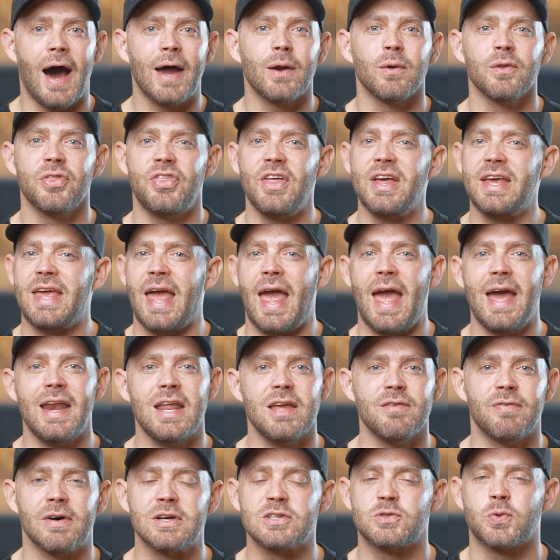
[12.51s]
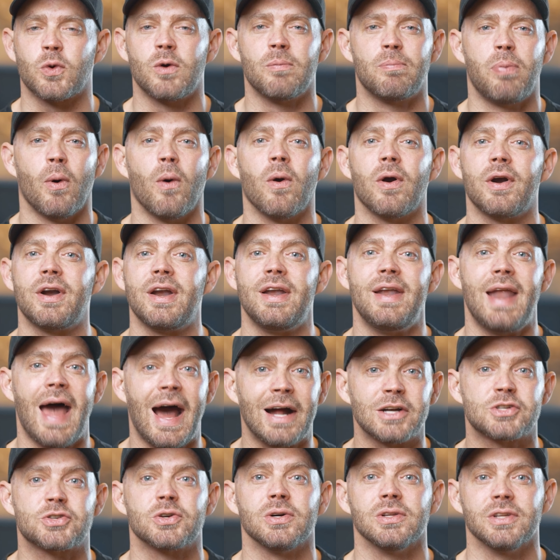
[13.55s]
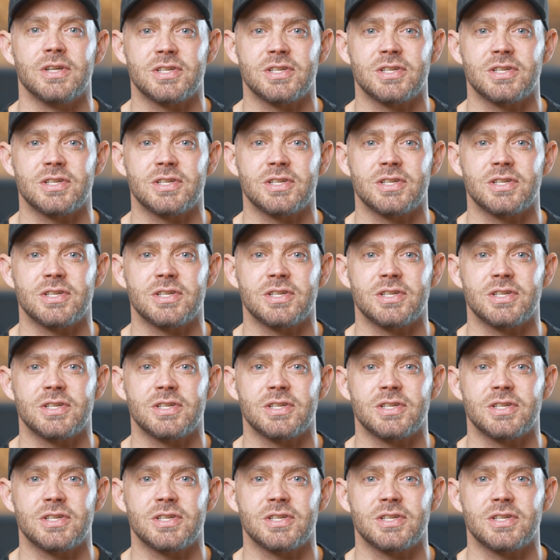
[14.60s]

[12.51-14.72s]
I don't think any of us were born natural